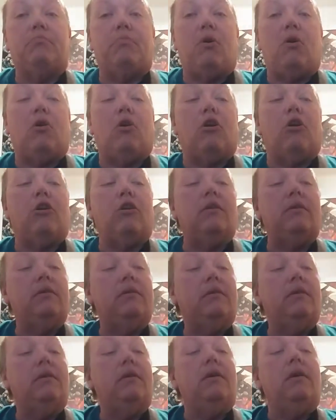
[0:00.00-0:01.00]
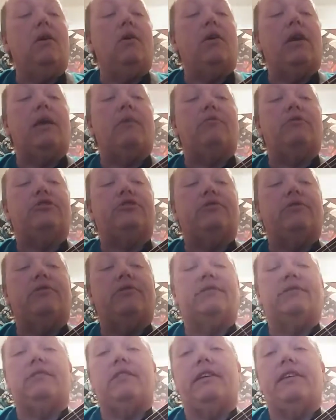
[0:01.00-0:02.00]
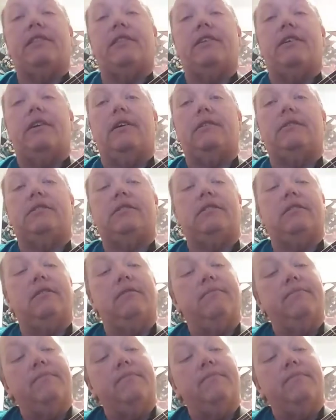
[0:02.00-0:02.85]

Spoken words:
bar. Okay, which looks like this.